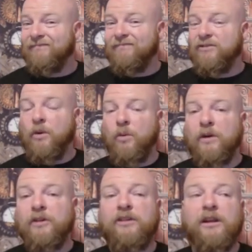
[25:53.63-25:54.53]
So we're
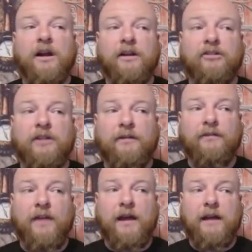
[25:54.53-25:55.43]
going to see a lot of stuff
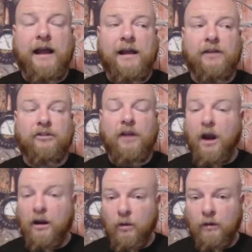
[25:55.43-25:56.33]
that, as
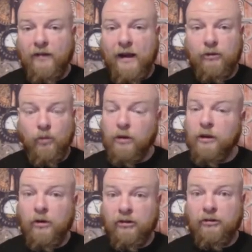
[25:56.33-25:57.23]
hardcore fans, will
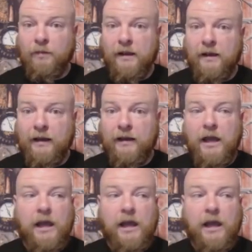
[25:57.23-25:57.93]
notice is being cut,